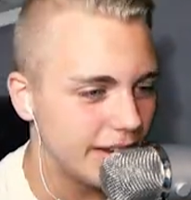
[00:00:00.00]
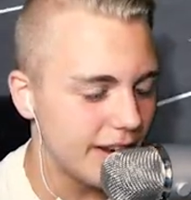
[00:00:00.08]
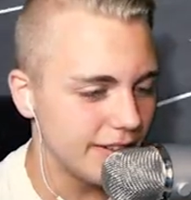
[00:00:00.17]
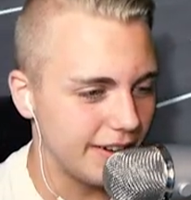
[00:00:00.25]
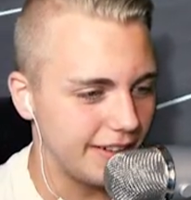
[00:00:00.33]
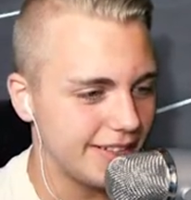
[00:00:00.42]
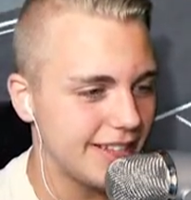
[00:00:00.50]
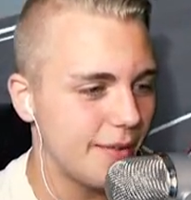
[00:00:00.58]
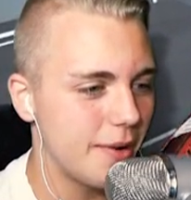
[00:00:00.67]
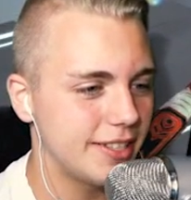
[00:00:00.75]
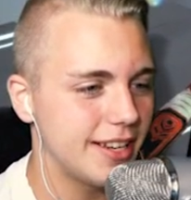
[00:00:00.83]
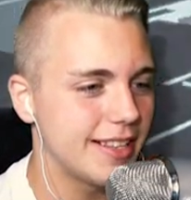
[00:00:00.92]
Alright, let's not
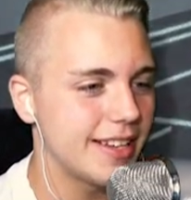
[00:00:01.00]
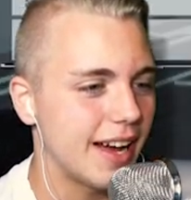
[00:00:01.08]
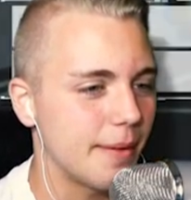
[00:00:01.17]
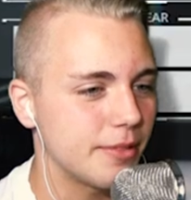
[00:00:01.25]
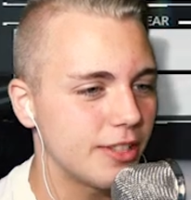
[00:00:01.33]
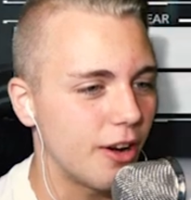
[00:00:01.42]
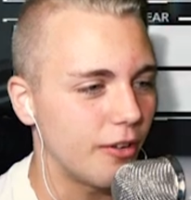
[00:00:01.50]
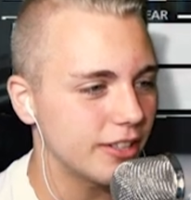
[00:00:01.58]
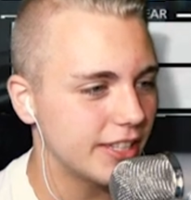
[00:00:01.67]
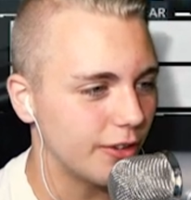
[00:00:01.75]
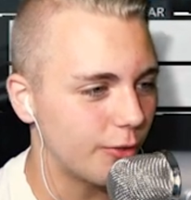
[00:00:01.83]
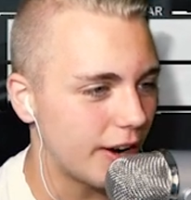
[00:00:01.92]
waste any time. So, let's
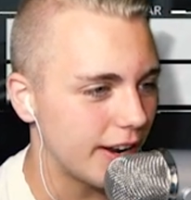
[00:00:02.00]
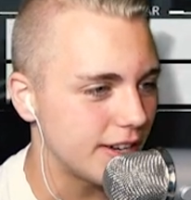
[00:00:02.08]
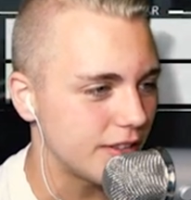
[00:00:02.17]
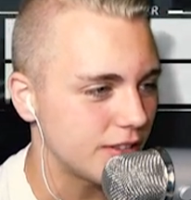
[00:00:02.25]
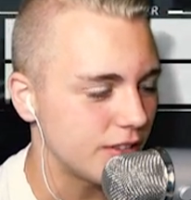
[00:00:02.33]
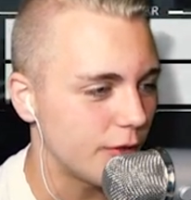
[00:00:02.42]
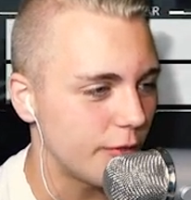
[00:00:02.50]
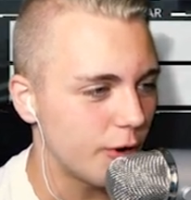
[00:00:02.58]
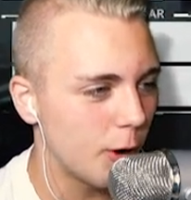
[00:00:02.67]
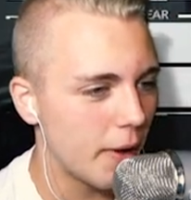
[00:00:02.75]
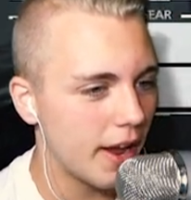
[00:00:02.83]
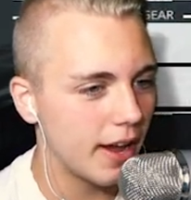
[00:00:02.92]
get right into it. So,
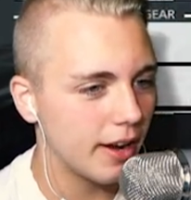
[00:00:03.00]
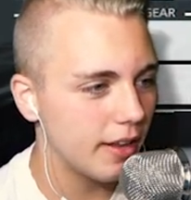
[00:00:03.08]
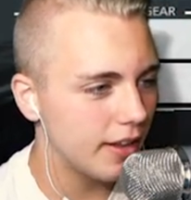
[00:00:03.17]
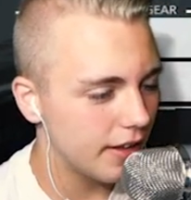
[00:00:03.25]
Vauban,